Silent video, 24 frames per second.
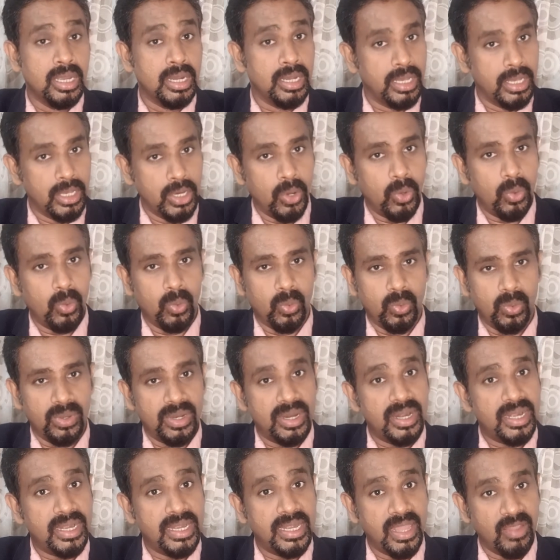No,
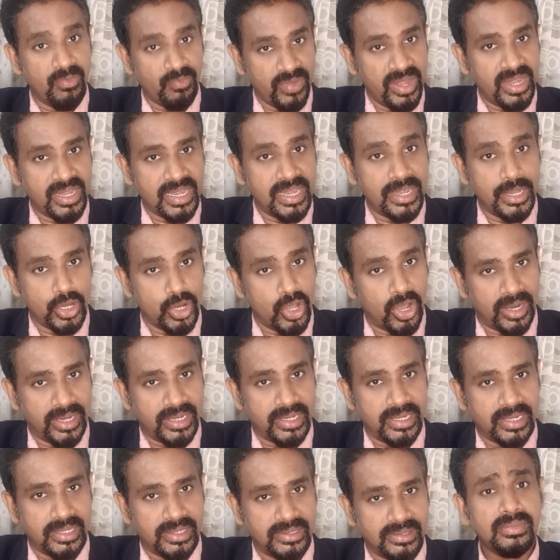definitely
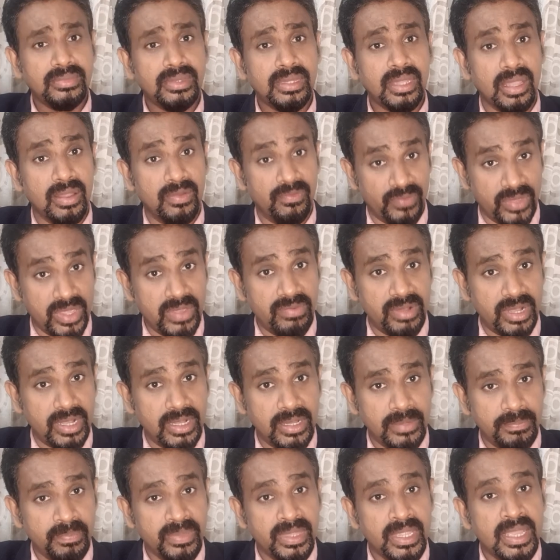not.
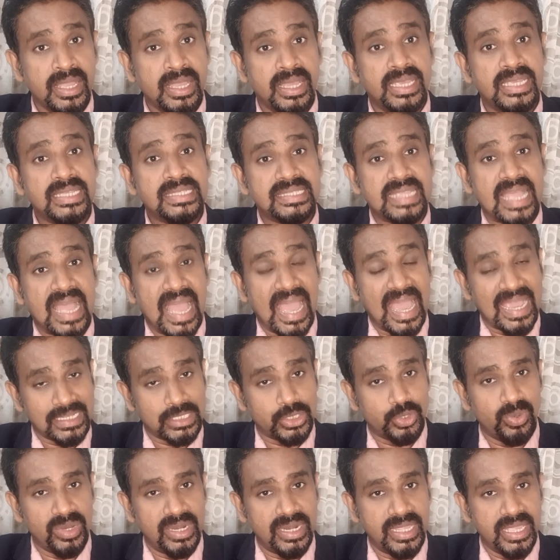Fever is
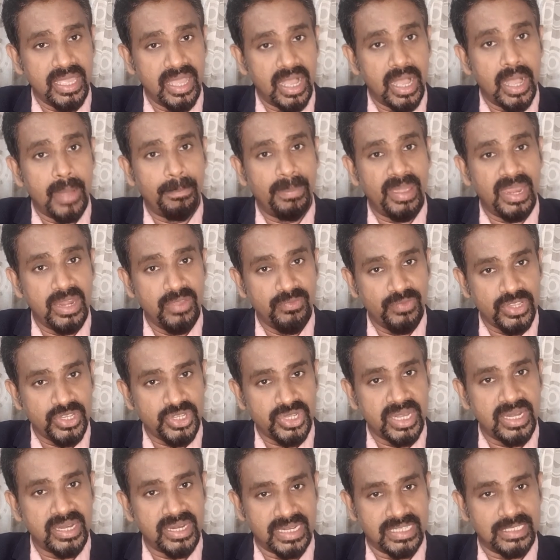actually a
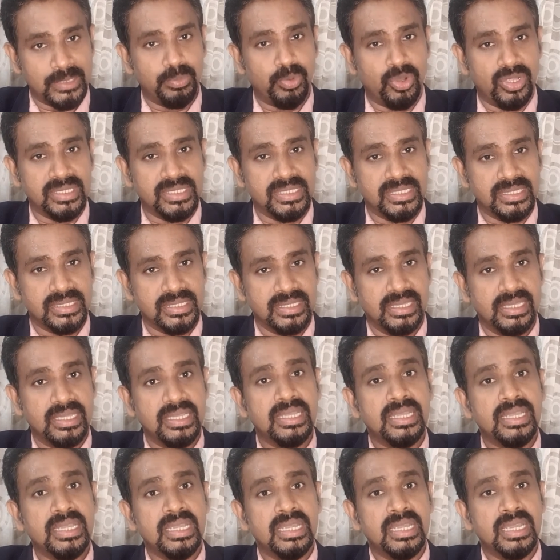beneficial response
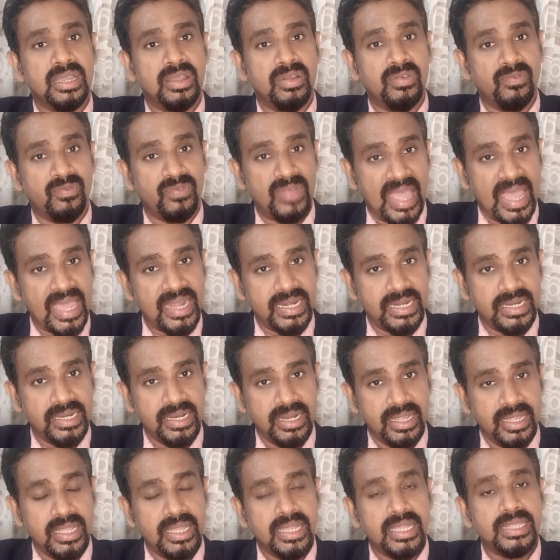
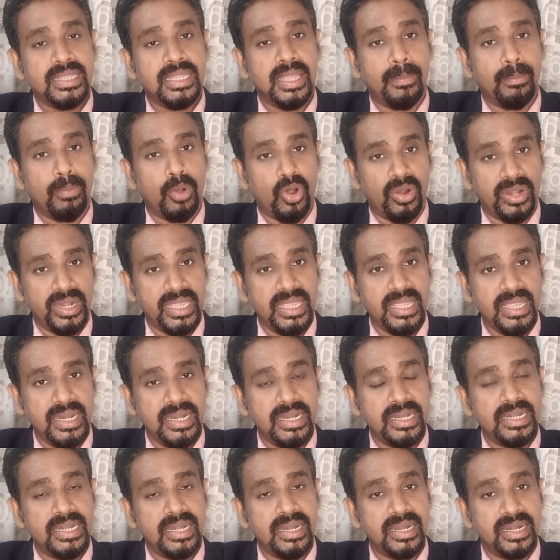wherein the body
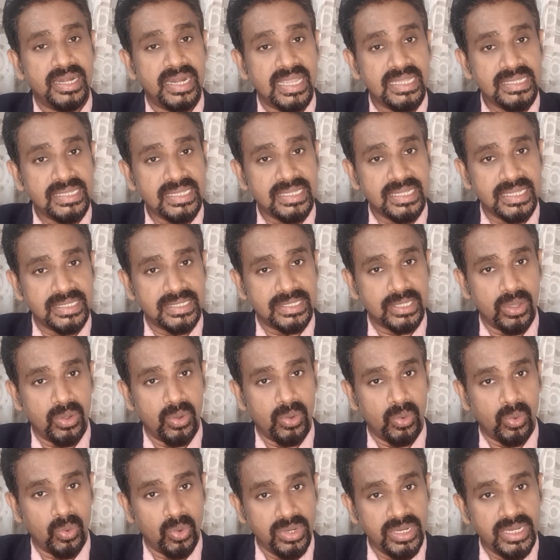raises its
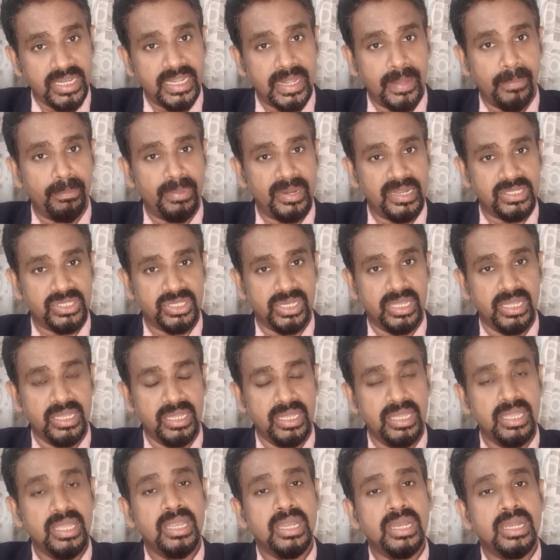own temperature
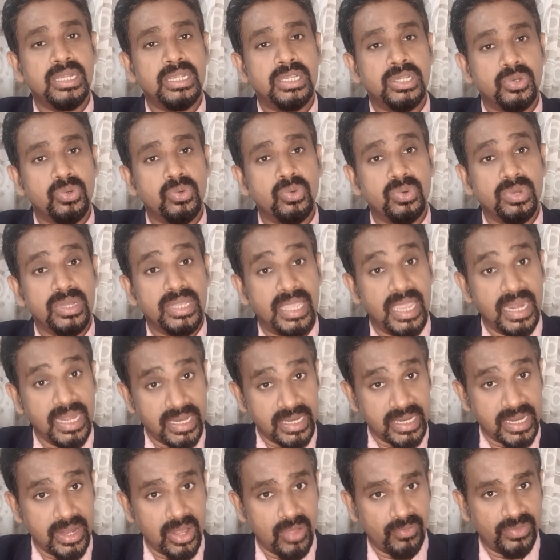to
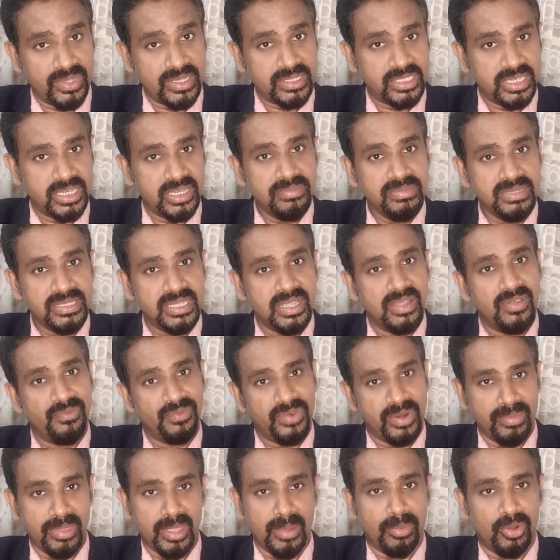get rid of the germs
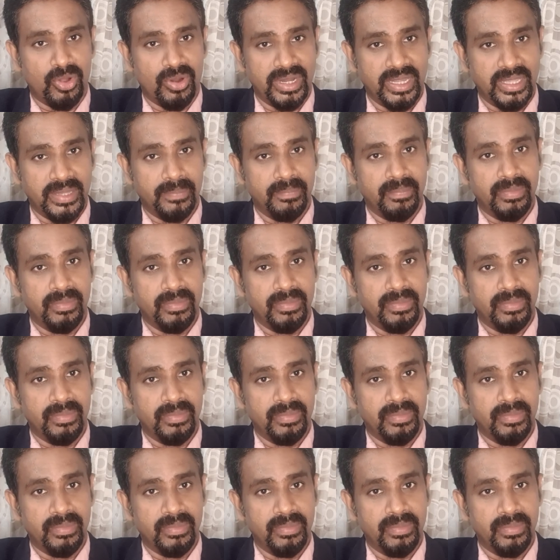from the body.